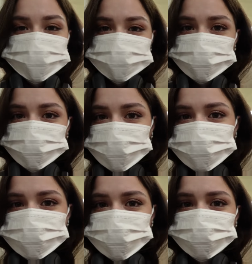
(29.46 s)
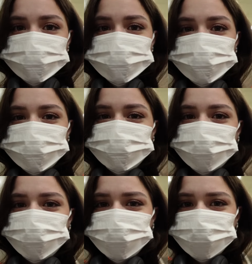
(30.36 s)
As I already said, it's super
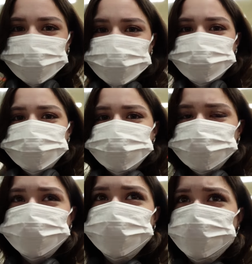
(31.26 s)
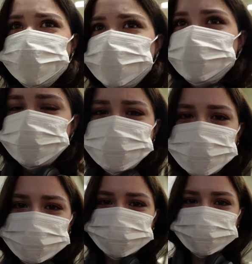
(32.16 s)
far away, so first
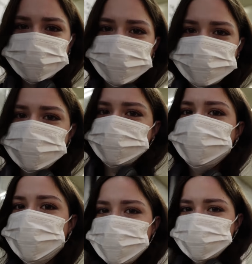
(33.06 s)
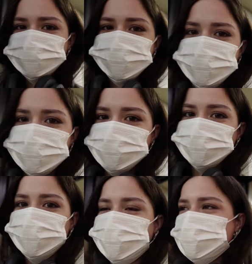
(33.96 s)
I have to take subway to
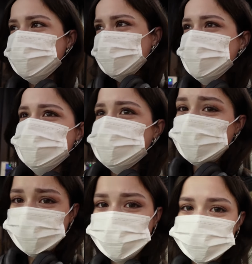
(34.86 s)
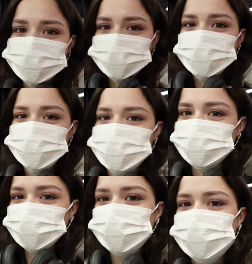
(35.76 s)
go to pick up place where
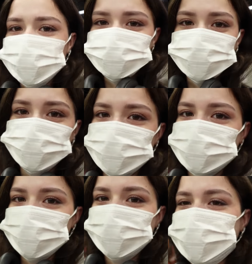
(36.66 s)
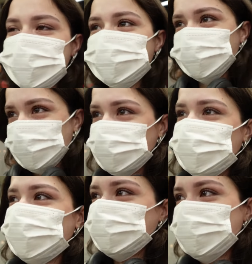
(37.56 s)
my manager will be, and then
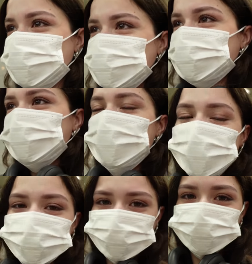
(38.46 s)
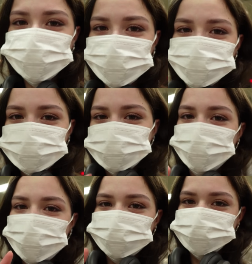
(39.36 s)
after that we need to go 2
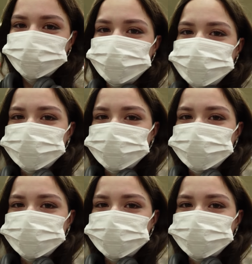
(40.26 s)
hours more by